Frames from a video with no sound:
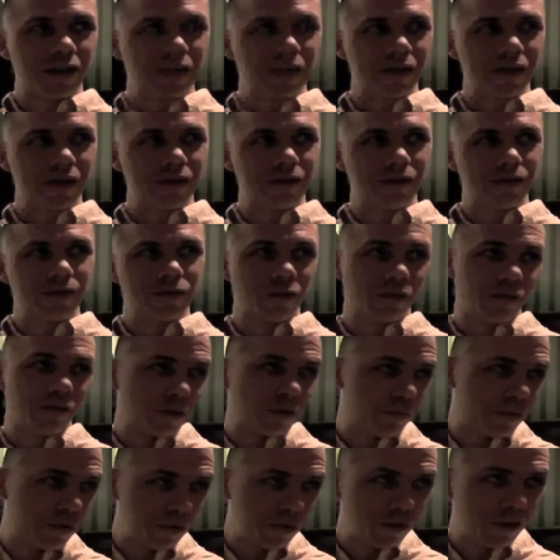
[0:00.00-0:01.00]
a, sort of
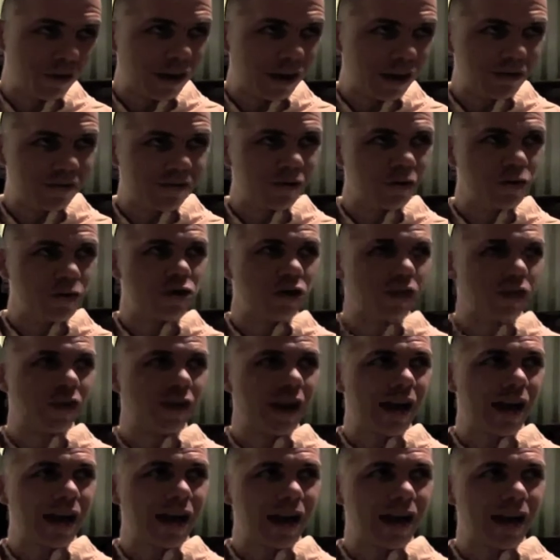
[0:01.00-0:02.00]
computerized version of
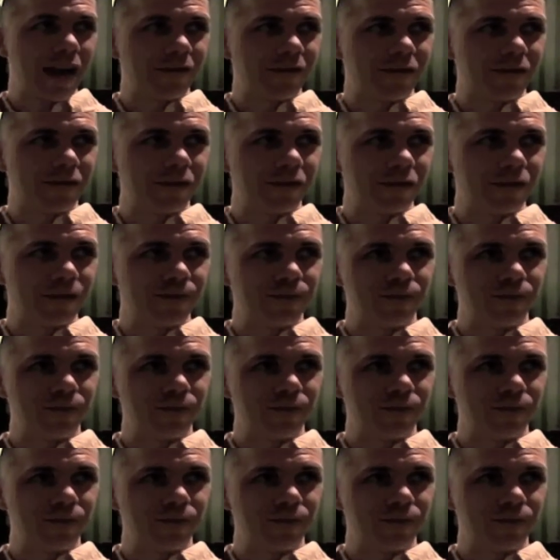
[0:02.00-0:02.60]
that after